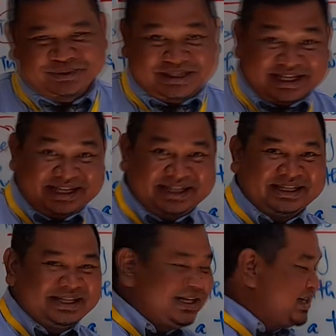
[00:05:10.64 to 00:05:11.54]

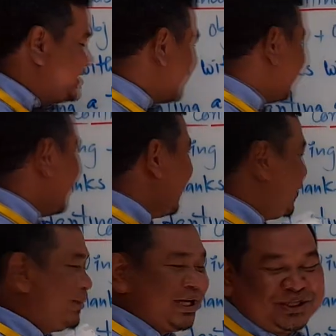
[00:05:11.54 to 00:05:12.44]
Okay? So I
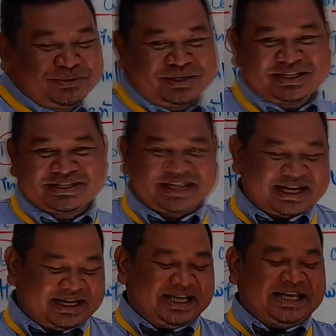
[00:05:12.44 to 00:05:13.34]
hope that you
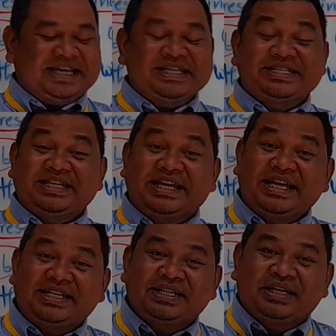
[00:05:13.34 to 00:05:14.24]
understand. He is
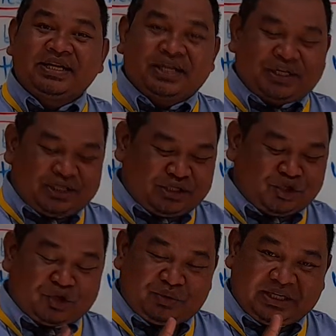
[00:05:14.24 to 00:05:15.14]
it.
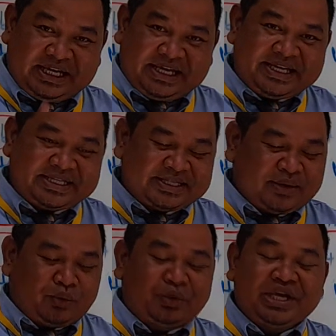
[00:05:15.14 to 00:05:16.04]
Use with is.
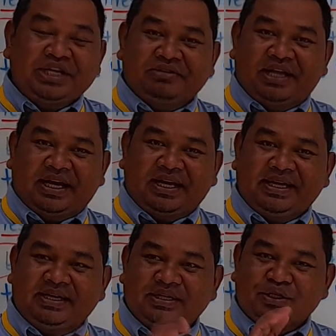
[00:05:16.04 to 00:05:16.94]
We, you,
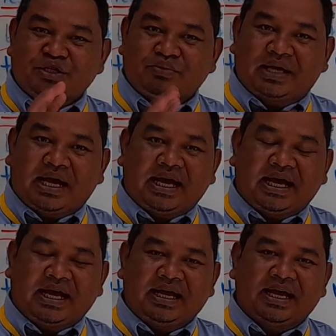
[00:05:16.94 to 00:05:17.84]
they. Use with
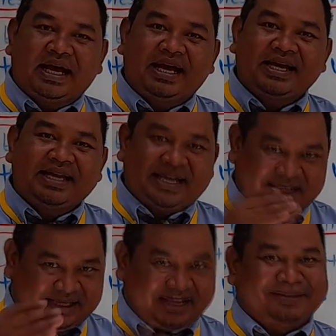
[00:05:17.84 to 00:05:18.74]
are.
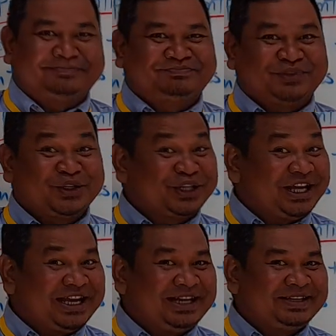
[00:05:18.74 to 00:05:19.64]
I am.
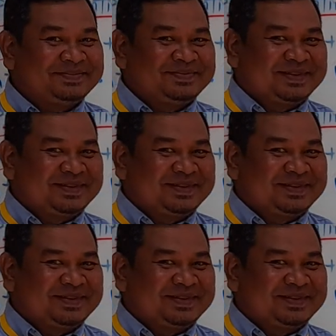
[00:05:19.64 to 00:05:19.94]
Okay?